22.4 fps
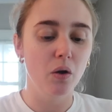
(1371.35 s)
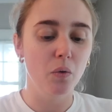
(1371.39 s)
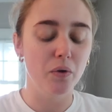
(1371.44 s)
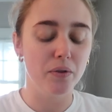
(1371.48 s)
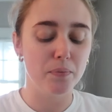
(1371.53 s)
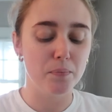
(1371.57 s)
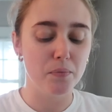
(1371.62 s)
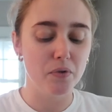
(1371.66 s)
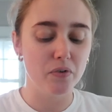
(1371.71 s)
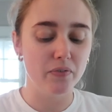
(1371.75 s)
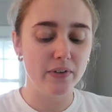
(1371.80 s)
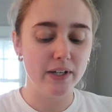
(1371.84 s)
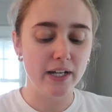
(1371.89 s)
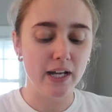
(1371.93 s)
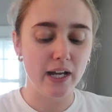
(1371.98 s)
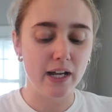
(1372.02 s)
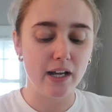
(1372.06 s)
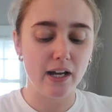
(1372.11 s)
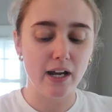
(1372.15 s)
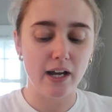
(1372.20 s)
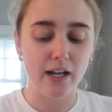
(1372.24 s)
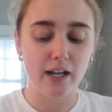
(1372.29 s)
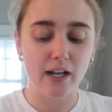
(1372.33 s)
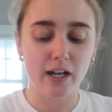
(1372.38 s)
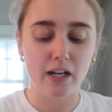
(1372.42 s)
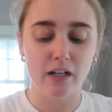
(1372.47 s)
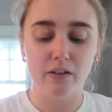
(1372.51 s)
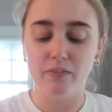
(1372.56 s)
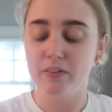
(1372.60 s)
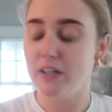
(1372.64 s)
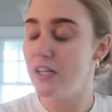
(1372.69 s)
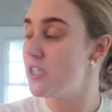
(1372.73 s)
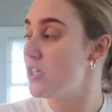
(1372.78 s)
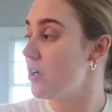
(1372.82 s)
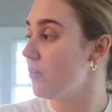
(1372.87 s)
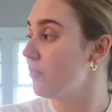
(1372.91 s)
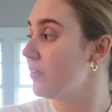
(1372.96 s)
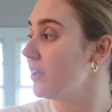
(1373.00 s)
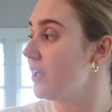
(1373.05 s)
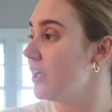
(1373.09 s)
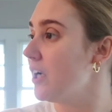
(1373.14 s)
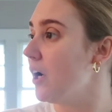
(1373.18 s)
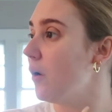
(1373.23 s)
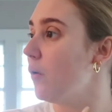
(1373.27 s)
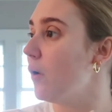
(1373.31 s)
with moving, I kind of like don't
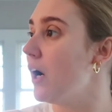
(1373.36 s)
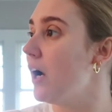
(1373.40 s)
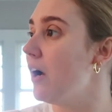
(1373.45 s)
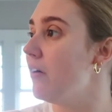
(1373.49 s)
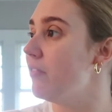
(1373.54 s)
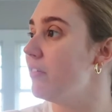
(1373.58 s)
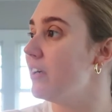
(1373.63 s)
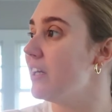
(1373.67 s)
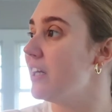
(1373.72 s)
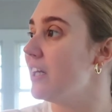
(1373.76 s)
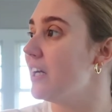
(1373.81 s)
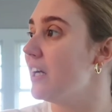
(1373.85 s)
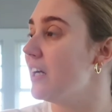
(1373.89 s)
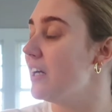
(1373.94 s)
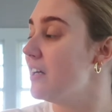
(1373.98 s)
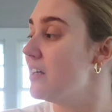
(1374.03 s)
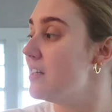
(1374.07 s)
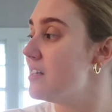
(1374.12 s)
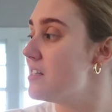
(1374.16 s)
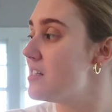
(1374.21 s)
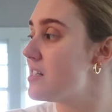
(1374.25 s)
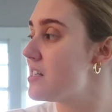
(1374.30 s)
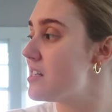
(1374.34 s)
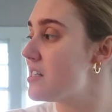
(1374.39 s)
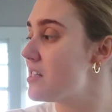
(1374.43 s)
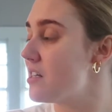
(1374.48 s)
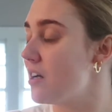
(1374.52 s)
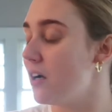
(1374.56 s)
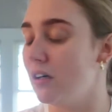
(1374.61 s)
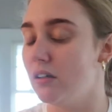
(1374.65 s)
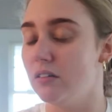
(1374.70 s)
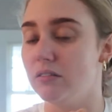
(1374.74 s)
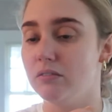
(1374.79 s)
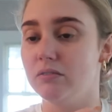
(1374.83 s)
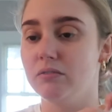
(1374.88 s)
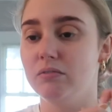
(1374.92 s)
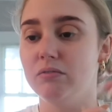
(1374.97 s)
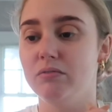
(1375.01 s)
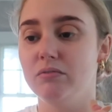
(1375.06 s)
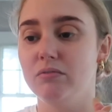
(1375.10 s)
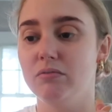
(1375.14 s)
really know where everything is, so